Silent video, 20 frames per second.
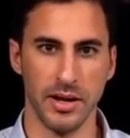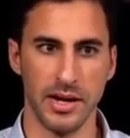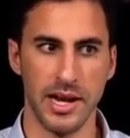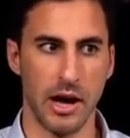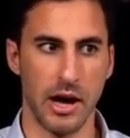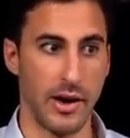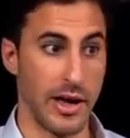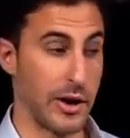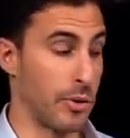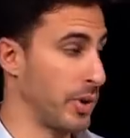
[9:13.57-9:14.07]

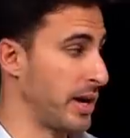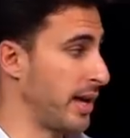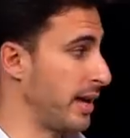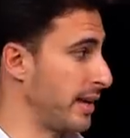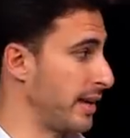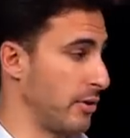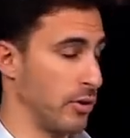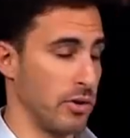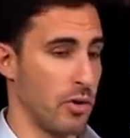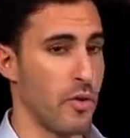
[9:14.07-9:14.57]
Now, I don't want
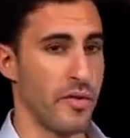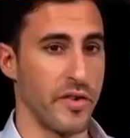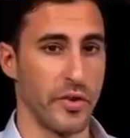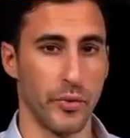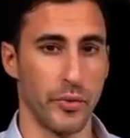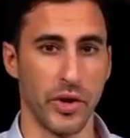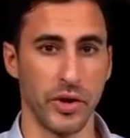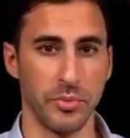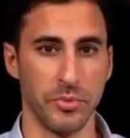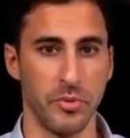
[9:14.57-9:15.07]
to
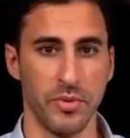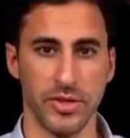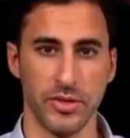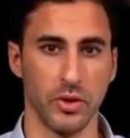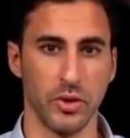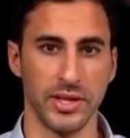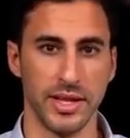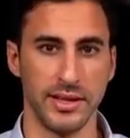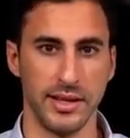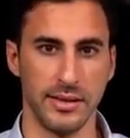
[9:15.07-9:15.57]
overwhelm you with
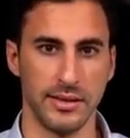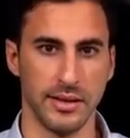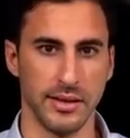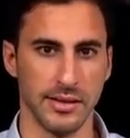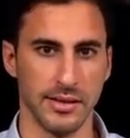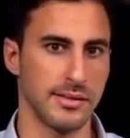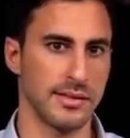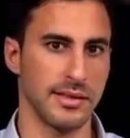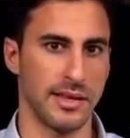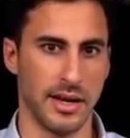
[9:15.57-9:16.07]
all the
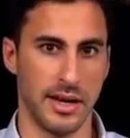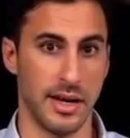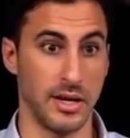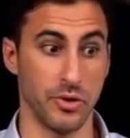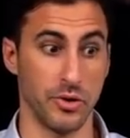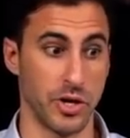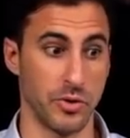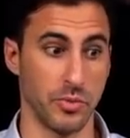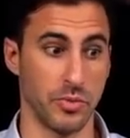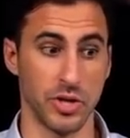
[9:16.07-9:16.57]
details.
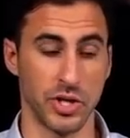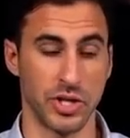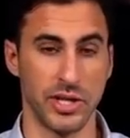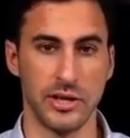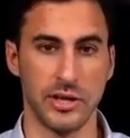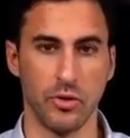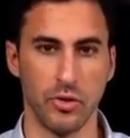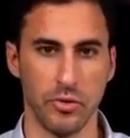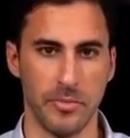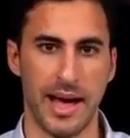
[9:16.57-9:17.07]
You can watch
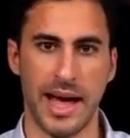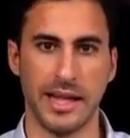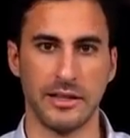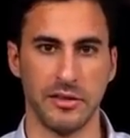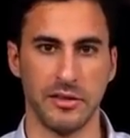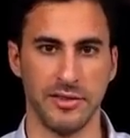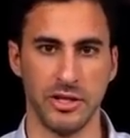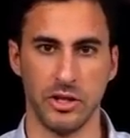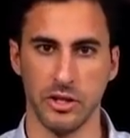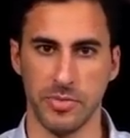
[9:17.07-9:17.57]
that on my
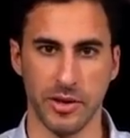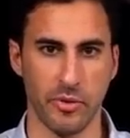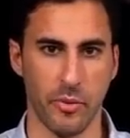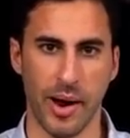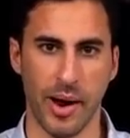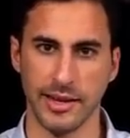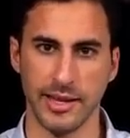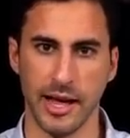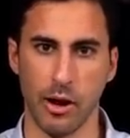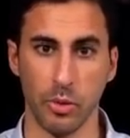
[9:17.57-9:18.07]
other videos, but
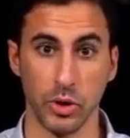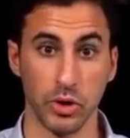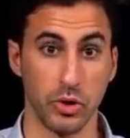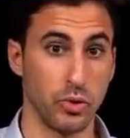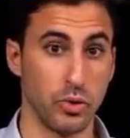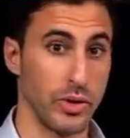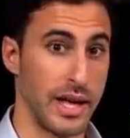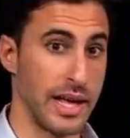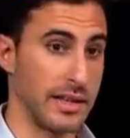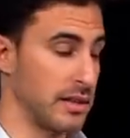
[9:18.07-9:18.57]
right now I want you
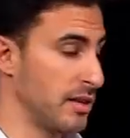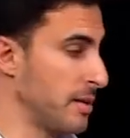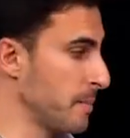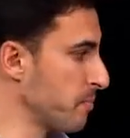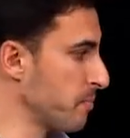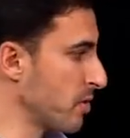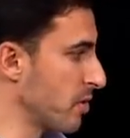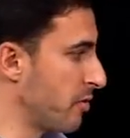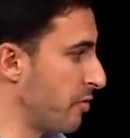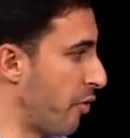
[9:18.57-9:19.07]
to get
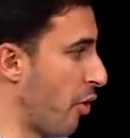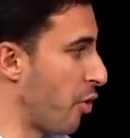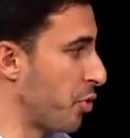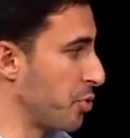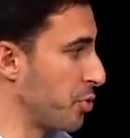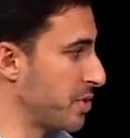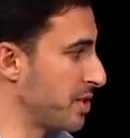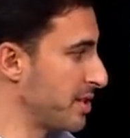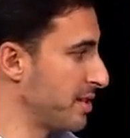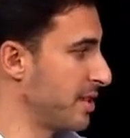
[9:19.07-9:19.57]

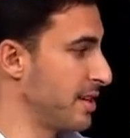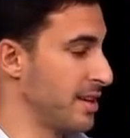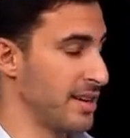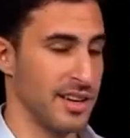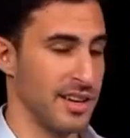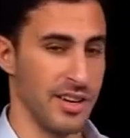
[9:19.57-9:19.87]
focused